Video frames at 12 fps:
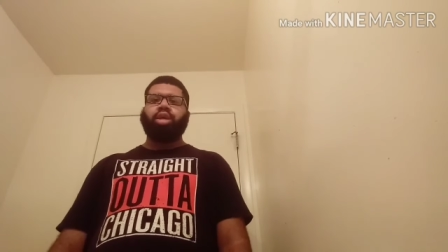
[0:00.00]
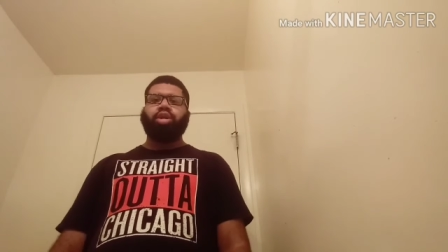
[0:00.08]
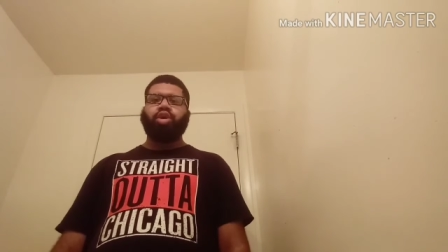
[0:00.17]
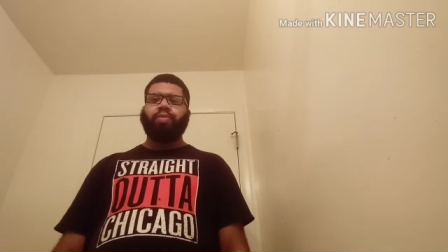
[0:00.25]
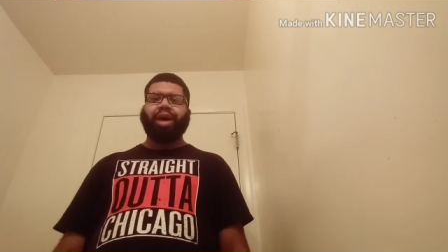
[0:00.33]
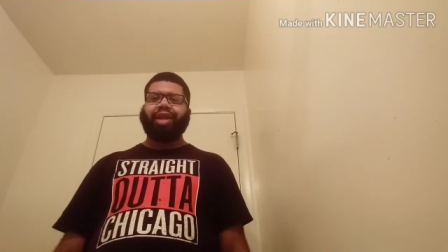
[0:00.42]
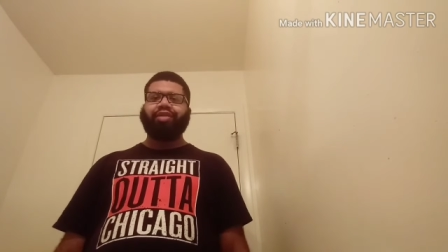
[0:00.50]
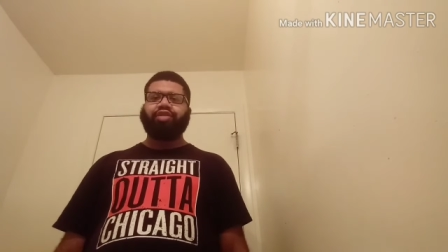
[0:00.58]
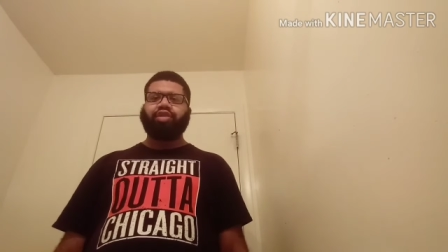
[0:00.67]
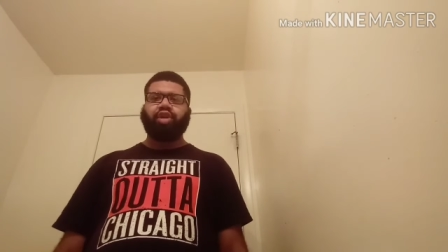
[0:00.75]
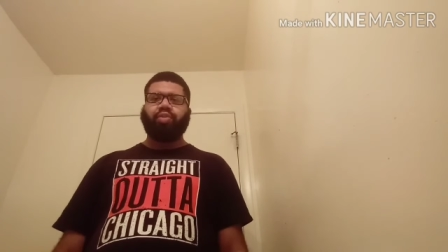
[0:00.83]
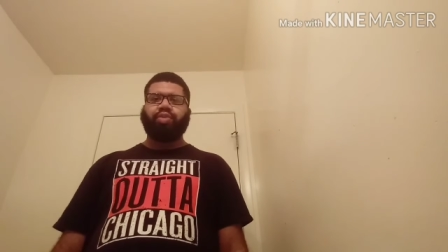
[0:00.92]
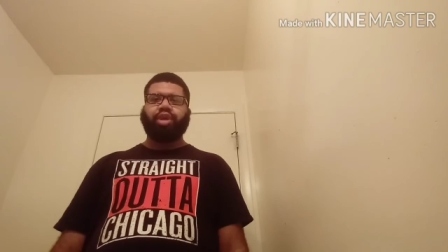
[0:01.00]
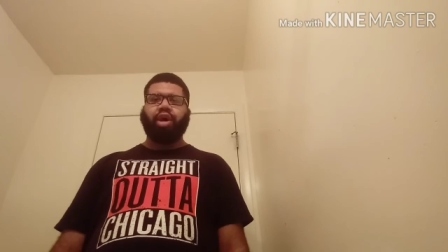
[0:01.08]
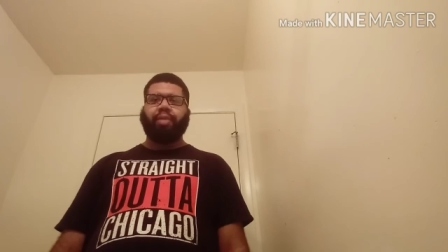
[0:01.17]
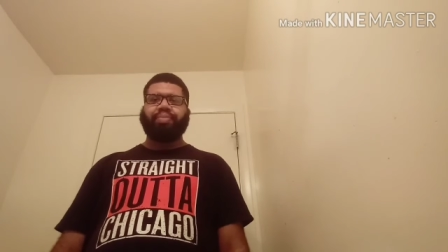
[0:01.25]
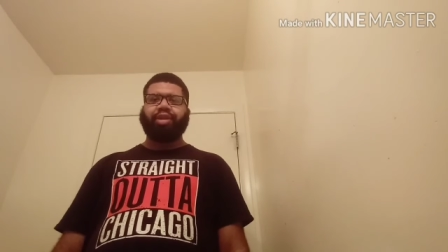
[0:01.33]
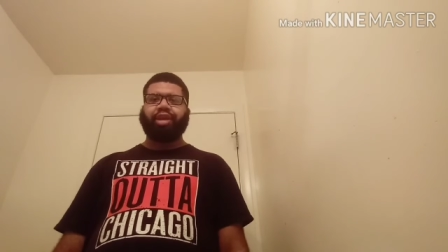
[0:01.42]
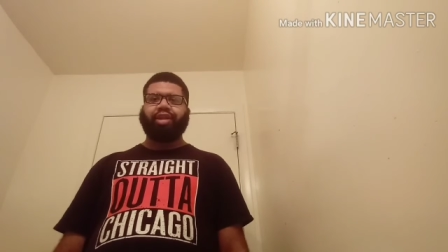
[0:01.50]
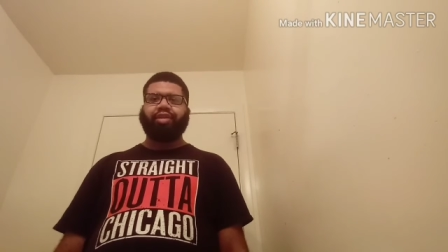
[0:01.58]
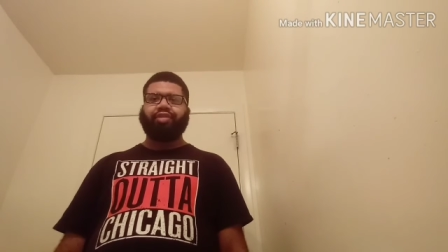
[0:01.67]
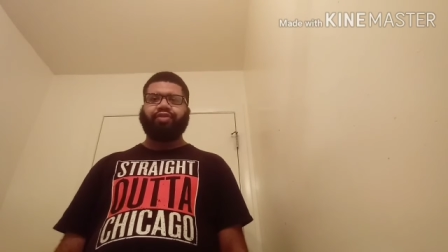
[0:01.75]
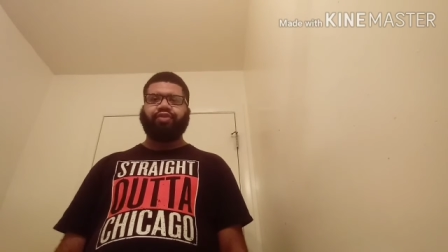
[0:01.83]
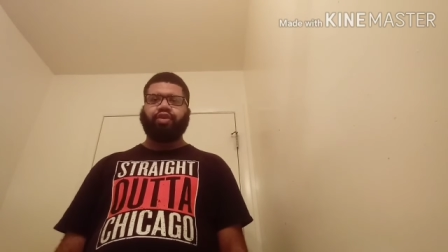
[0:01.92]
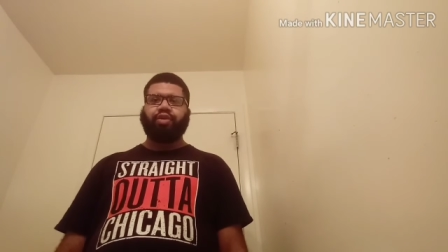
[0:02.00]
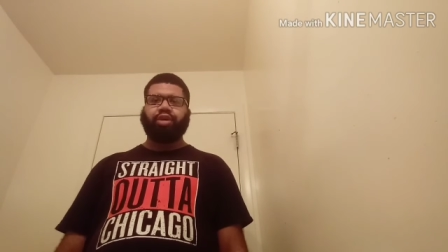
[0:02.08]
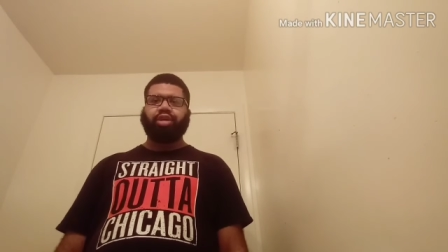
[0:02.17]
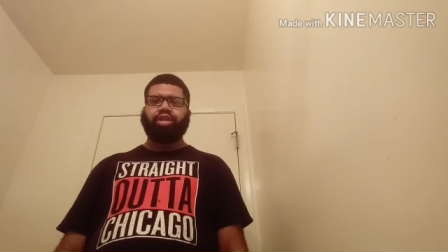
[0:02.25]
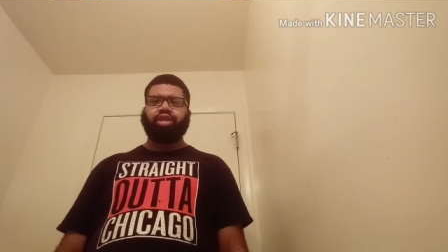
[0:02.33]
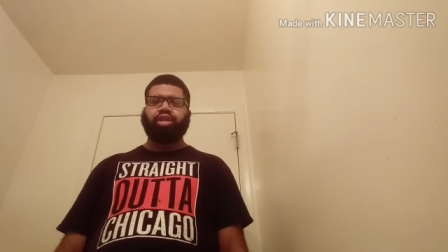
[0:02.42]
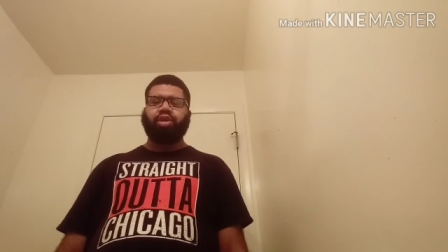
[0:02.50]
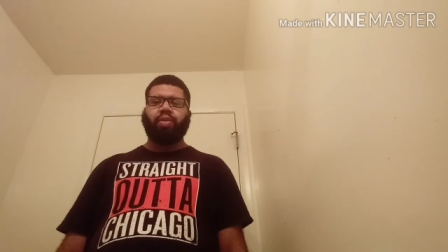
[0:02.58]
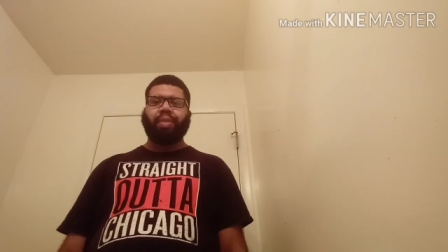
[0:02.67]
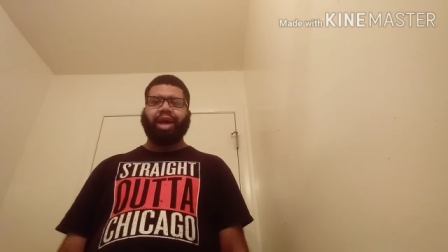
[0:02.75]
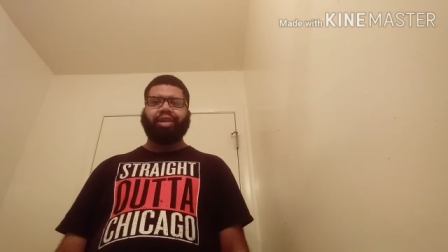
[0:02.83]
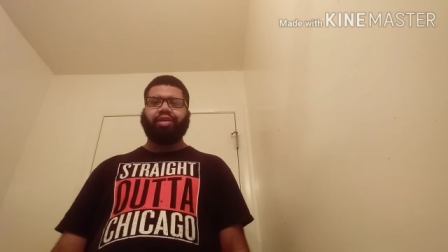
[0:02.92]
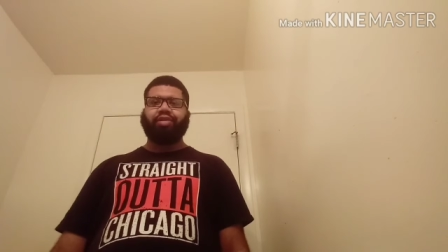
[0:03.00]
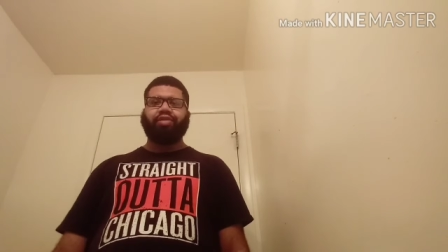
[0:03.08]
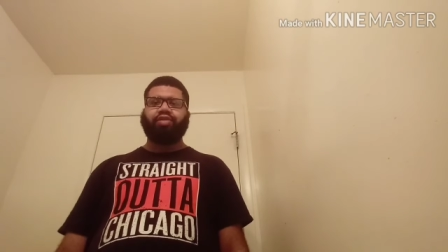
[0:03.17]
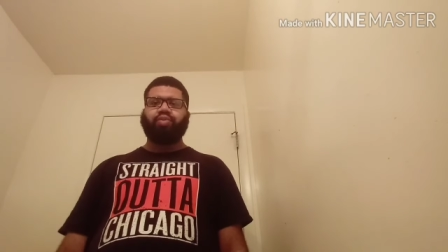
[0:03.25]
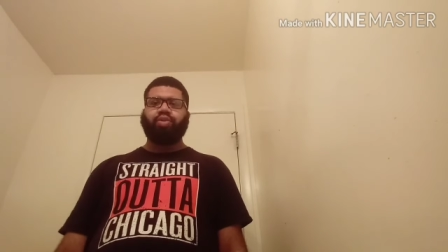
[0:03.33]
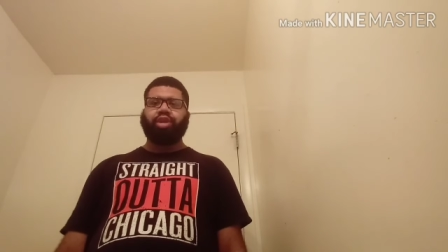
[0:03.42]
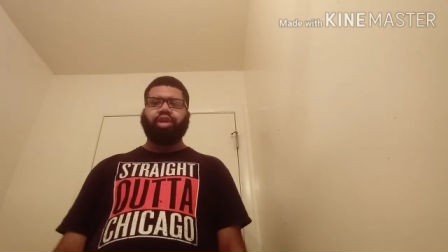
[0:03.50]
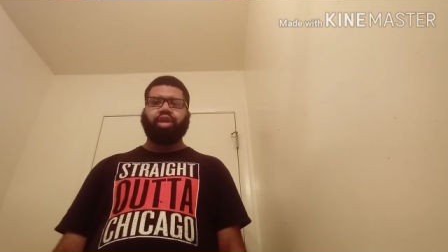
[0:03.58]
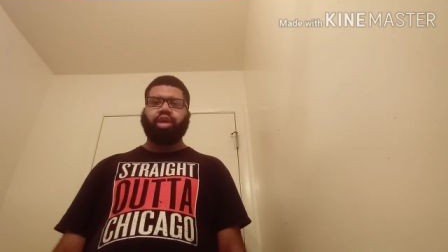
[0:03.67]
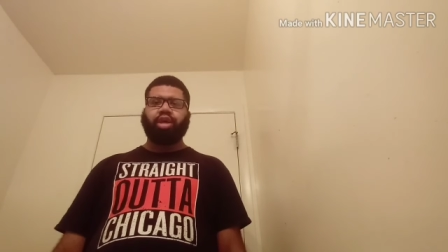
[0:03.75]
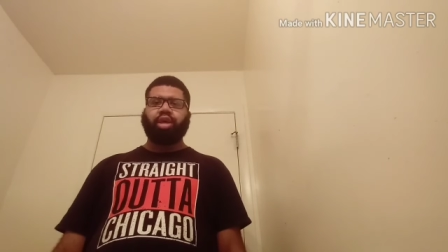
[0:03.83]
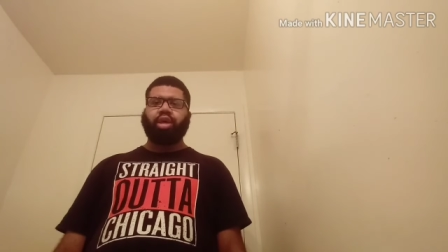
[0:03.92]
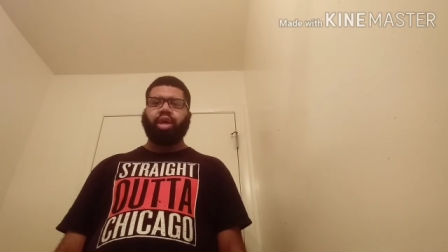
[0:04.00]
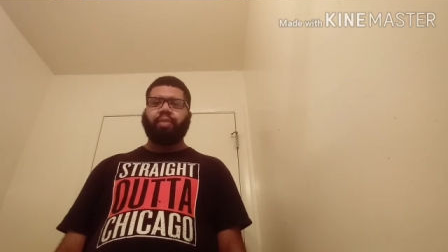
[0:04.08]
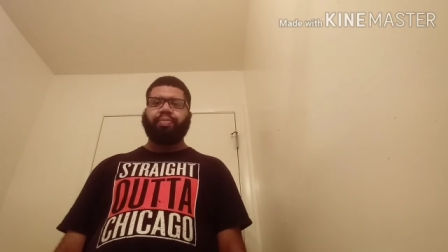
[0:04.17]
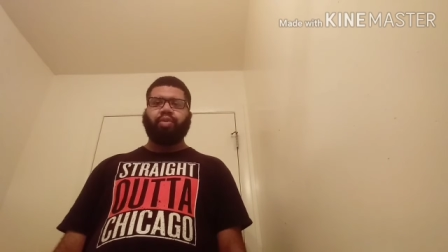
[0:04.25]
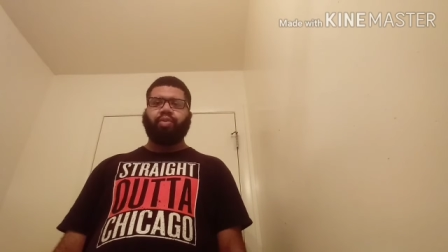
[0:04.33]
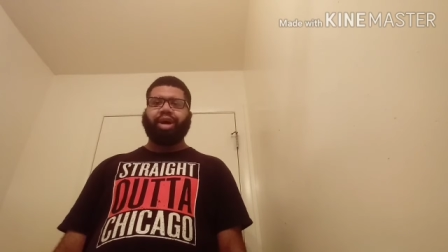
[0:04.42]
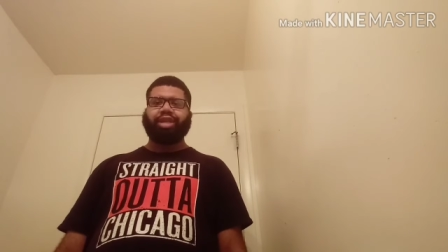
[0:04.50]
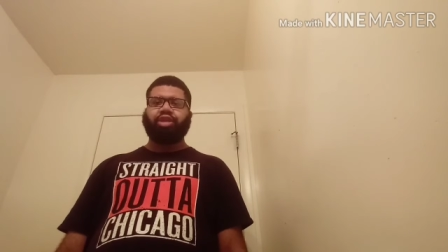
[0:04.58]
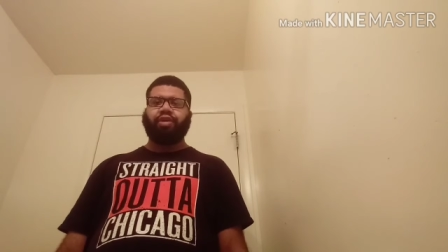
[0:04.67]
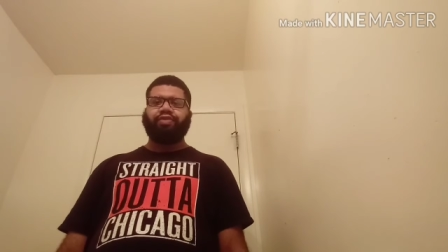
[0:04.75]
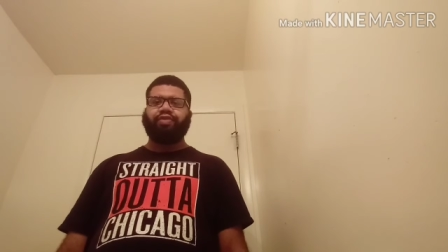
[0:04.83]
Nobody's gonna run our playlists for us. Nobody's really gonna up and watch our